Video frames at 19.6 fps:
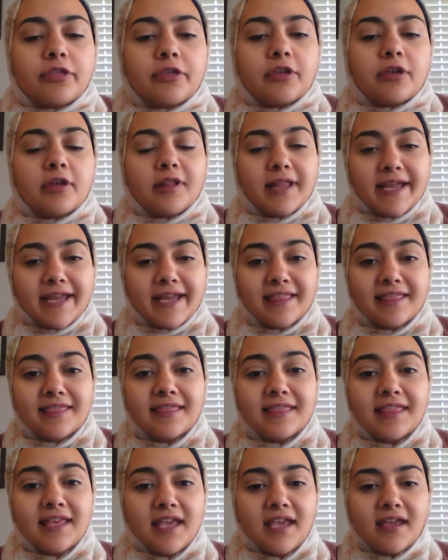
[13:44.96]
like
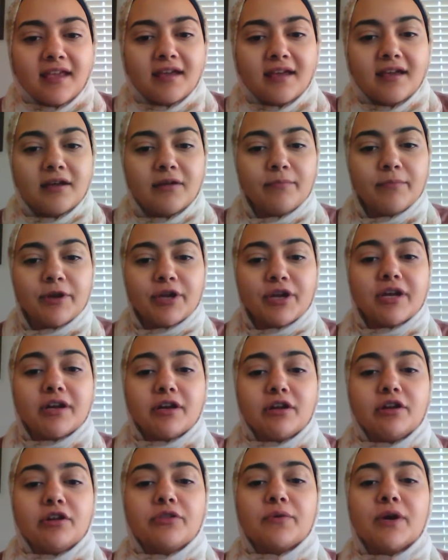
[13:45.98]
think. Put your hand on
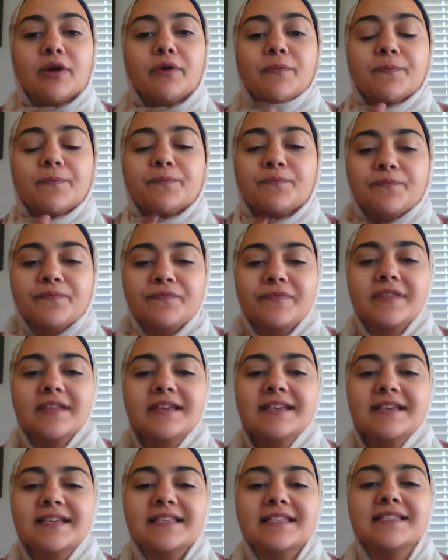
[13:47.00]
your throat.
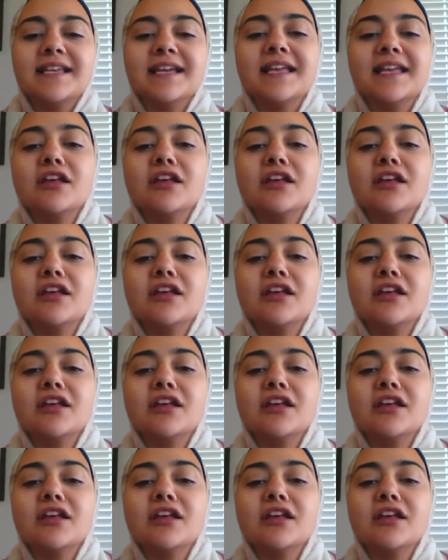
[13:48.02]
Say